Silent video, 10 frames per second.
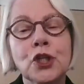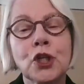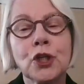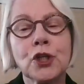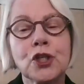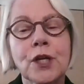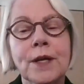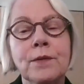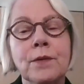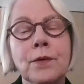church,
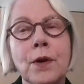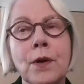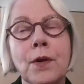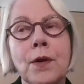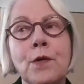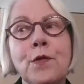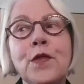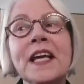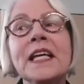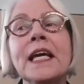
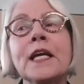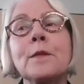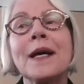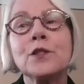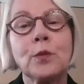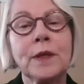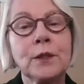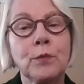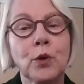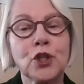thinking about
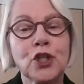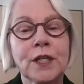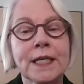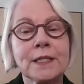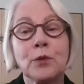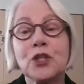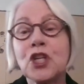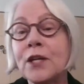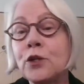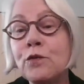Swedenborgianism, which
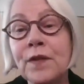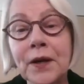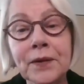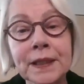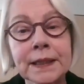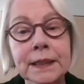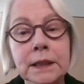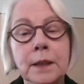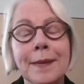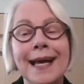I knew very
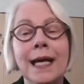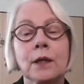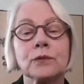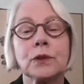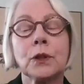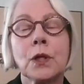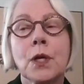little about,